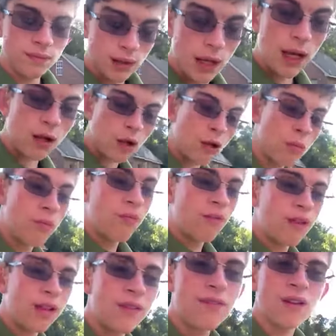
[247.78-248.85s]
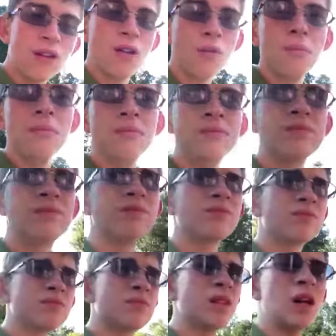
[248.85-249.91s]
I'll hopefully film
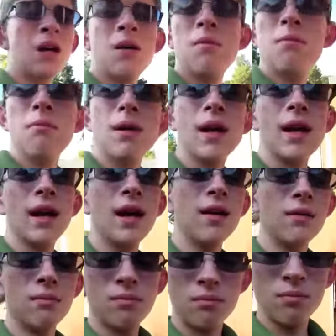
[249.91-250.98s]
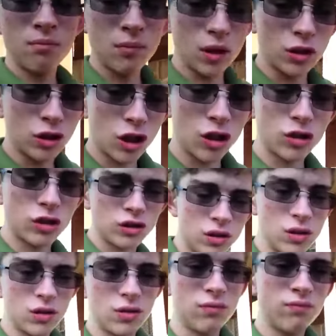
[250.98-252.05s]
me at my
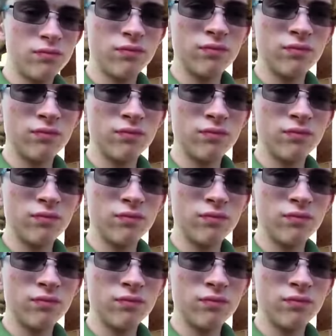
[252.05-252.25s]
church's